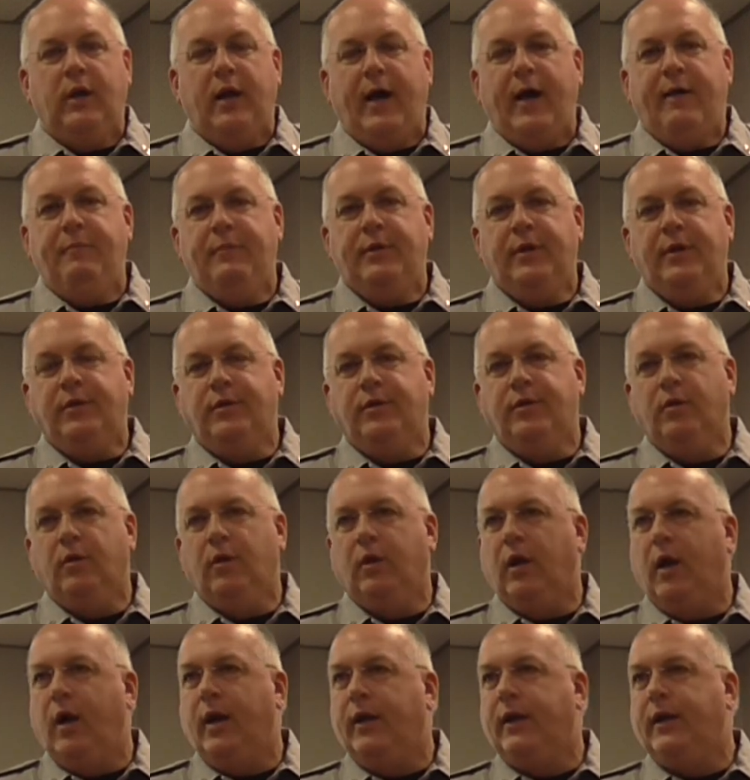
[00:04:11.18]
I've been to a
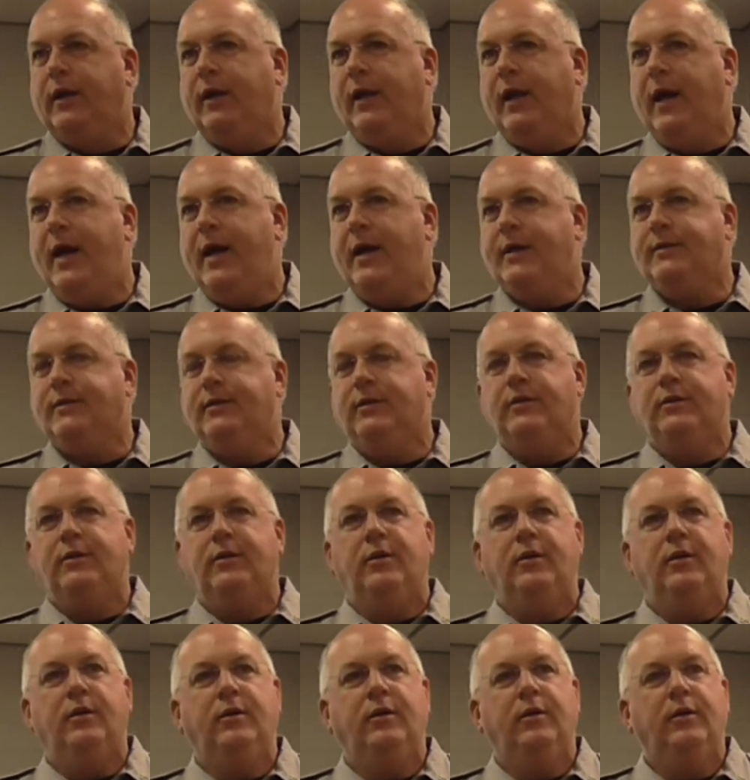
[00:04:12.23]
lot of classes,
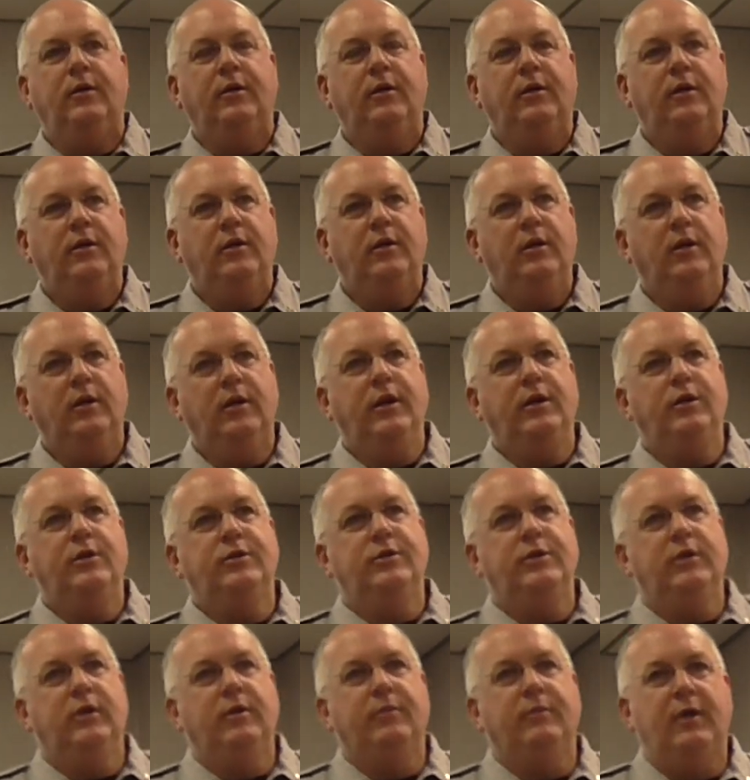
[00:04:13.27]

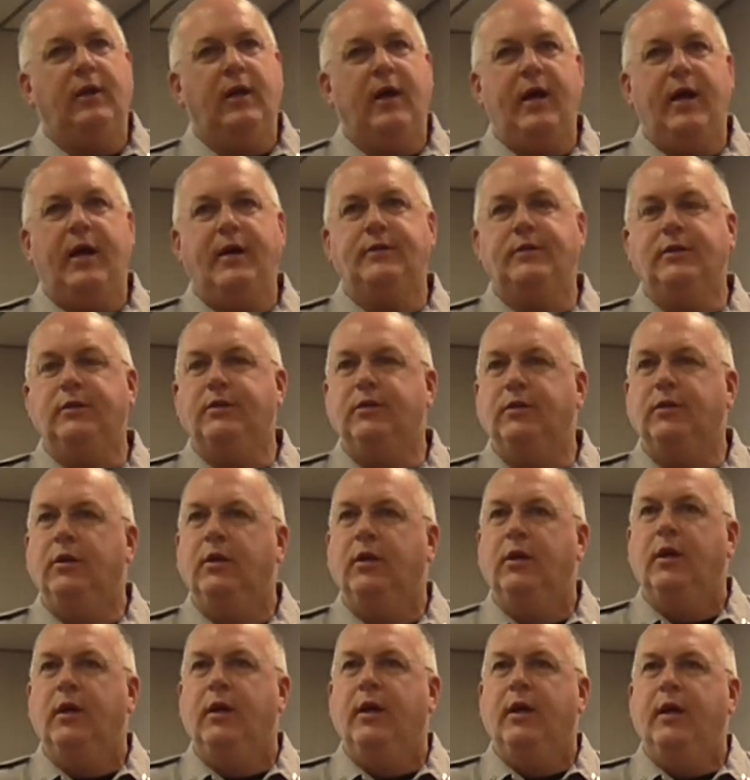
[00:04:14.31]
leadership classes,
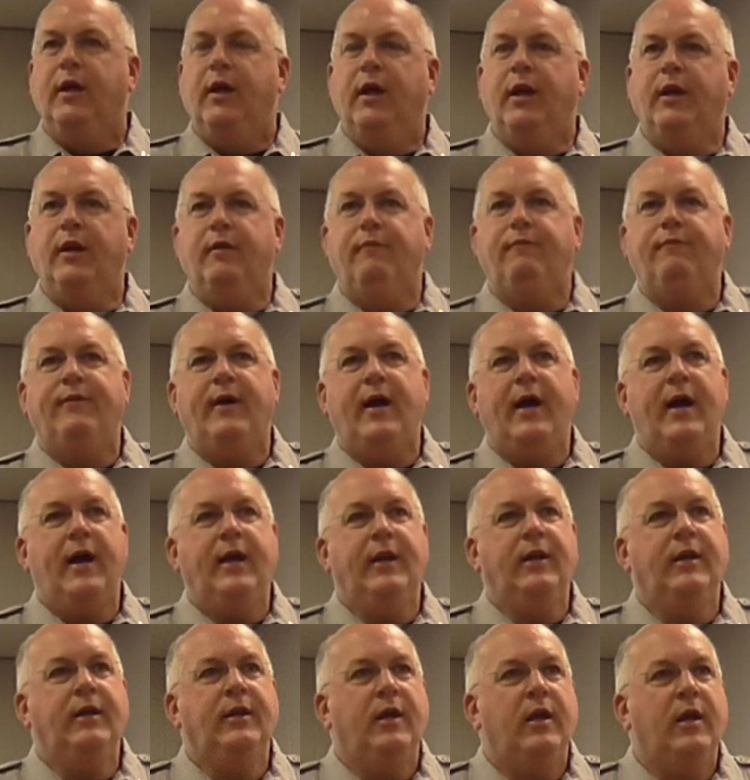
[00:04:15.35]
and
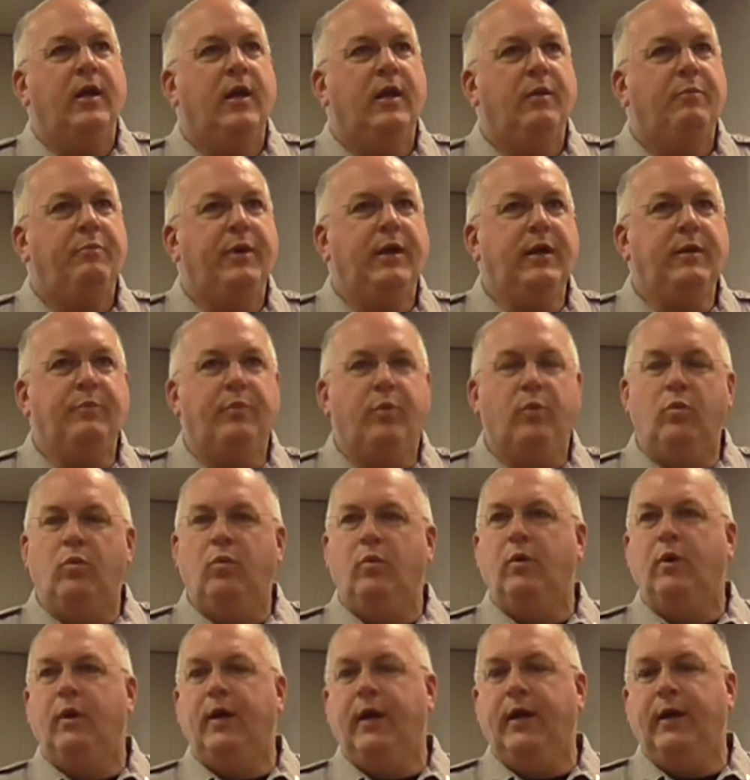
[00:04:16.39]
defining people.
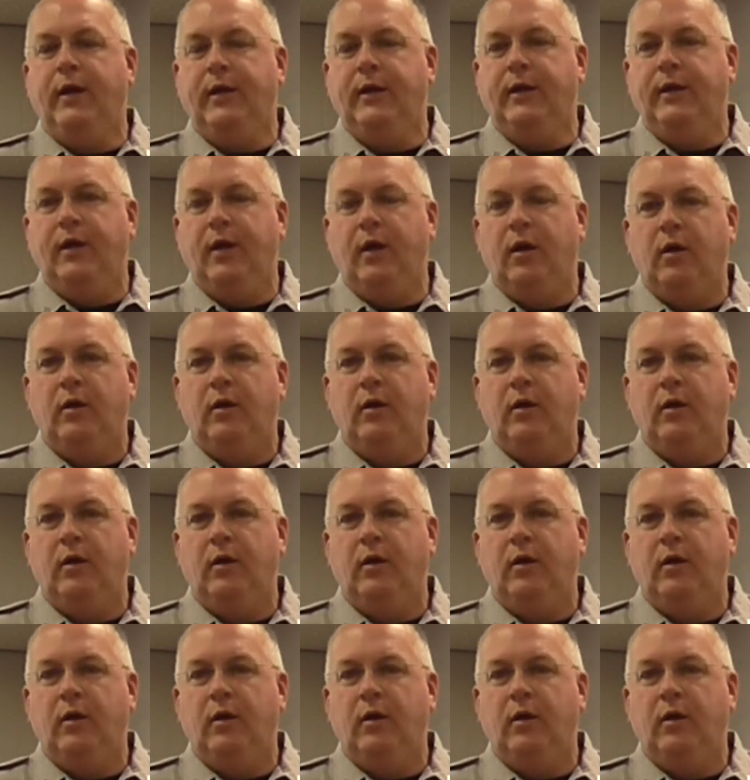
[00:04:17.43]
And